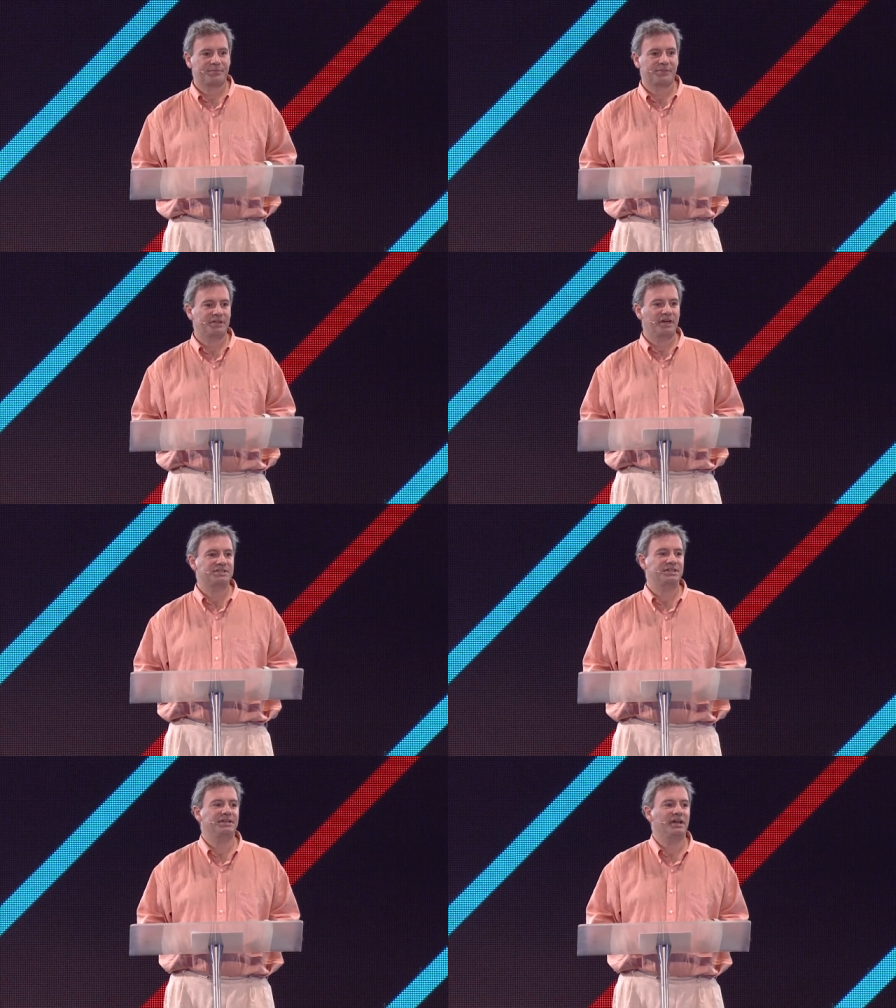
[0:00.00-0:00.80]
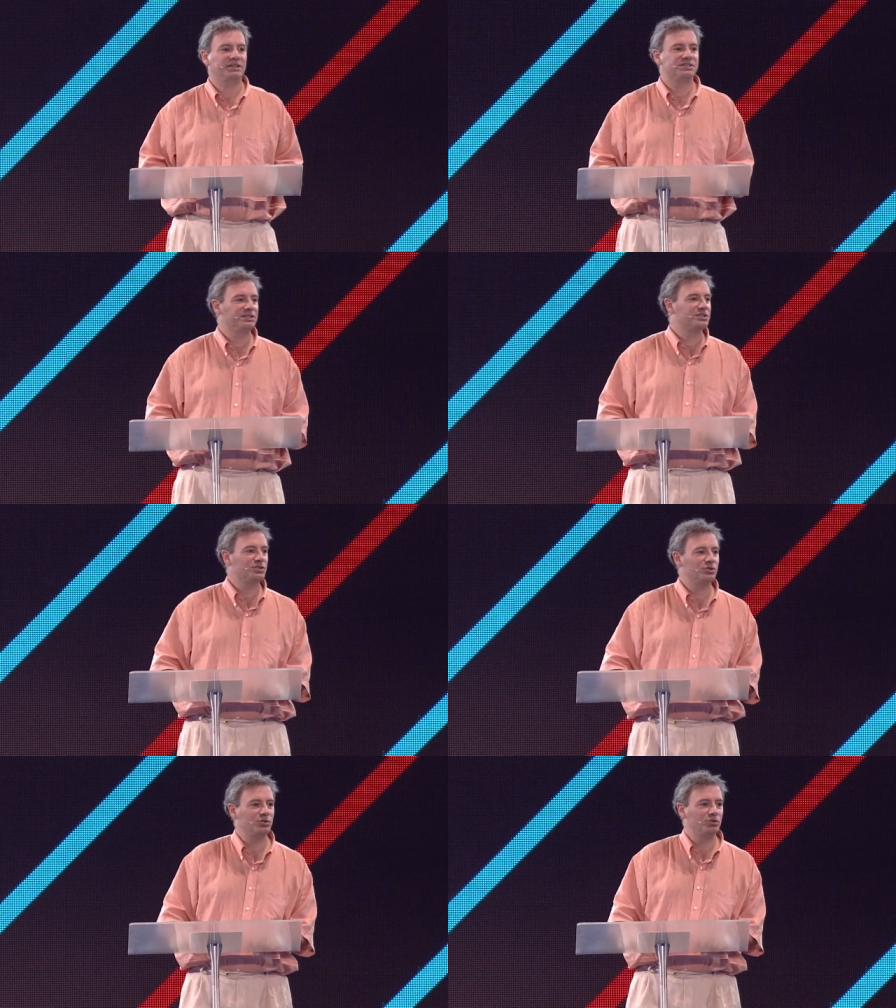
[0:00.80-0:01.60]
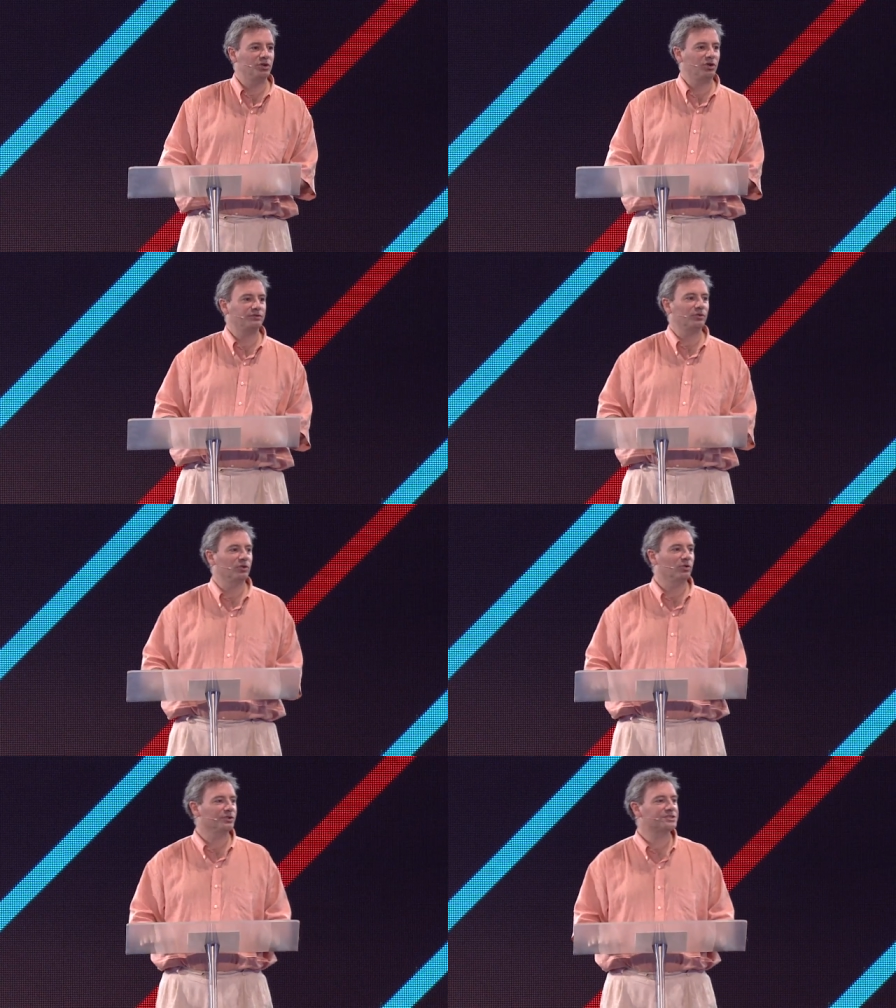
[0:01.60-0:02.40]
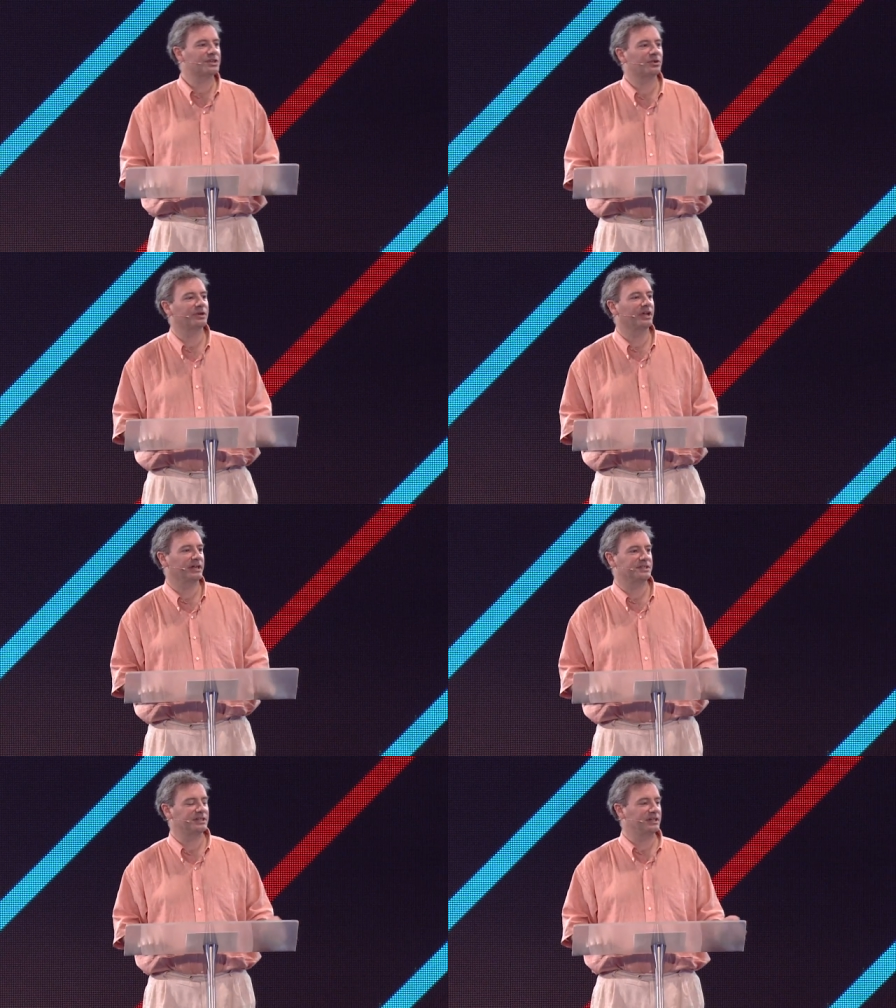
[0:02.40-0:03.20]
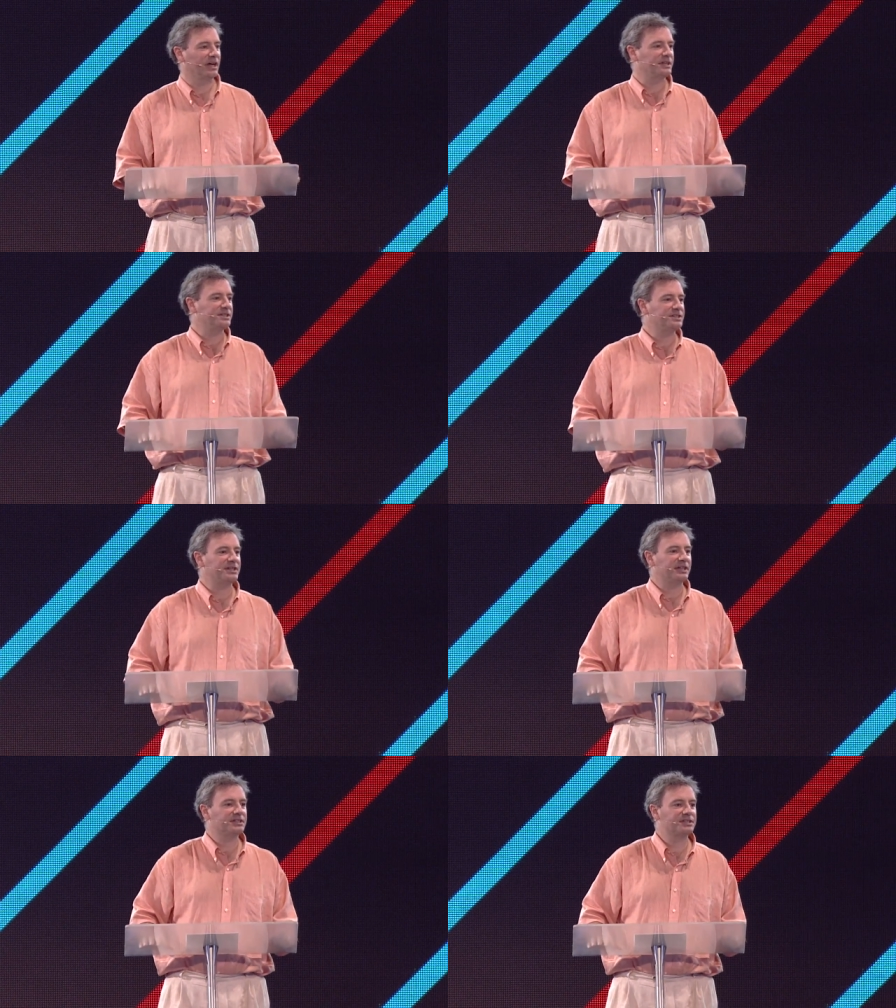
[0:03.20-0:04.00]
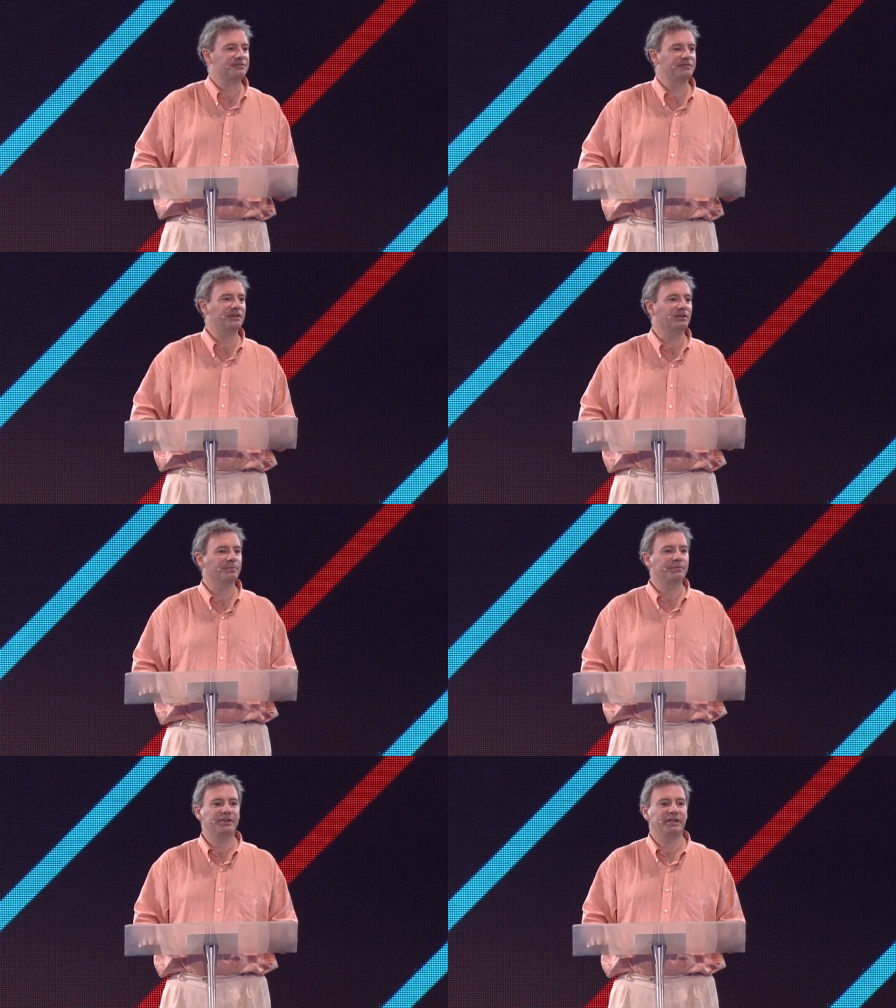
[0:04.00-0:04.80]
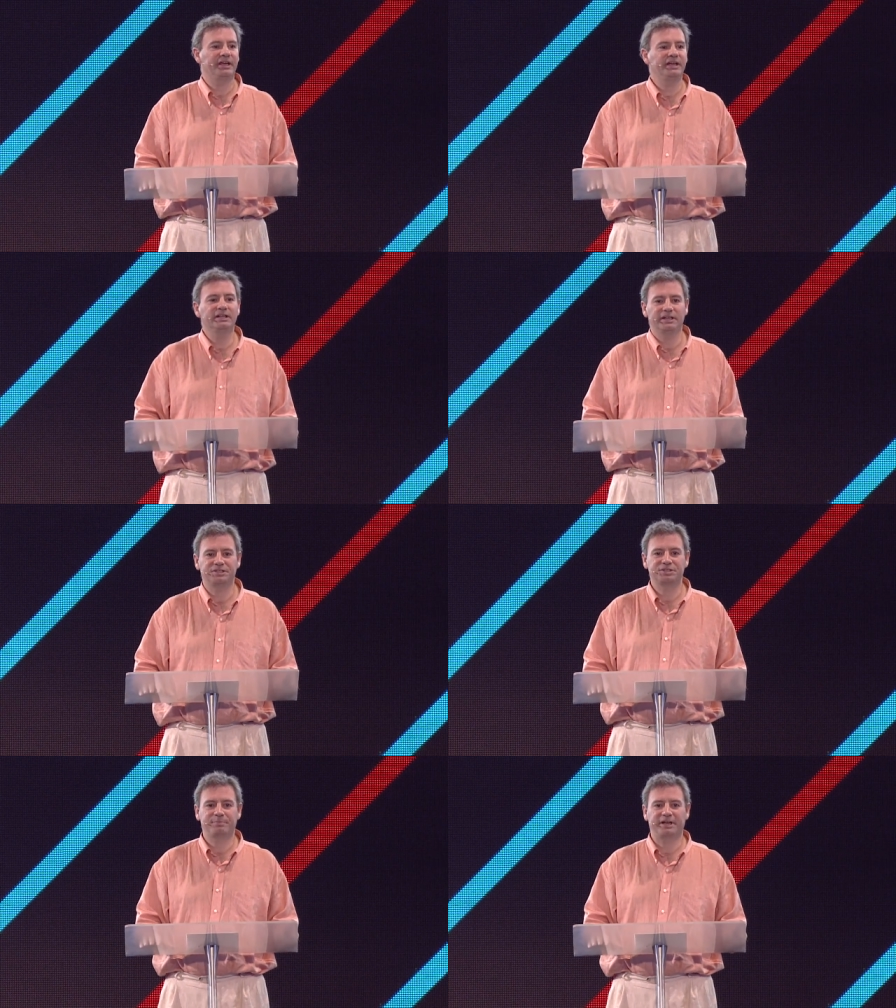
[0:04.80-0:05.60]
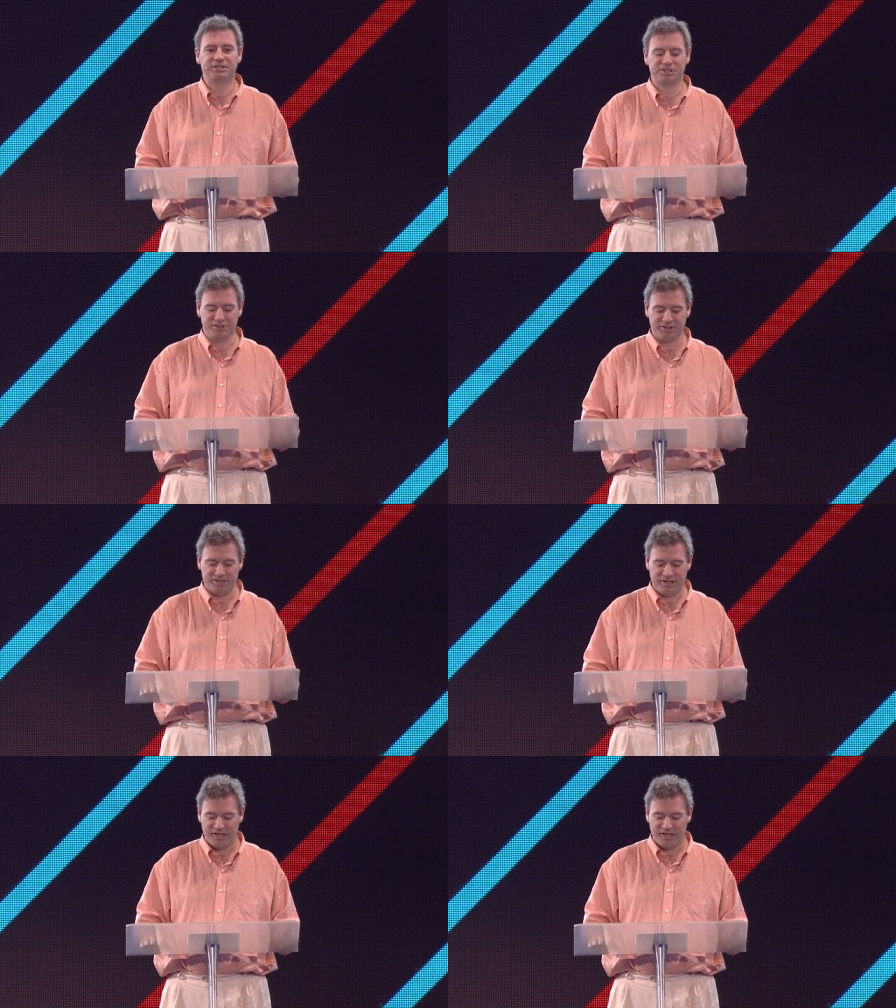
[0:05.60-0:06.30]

The 1992 novel, also a 1996 film, The English Patient,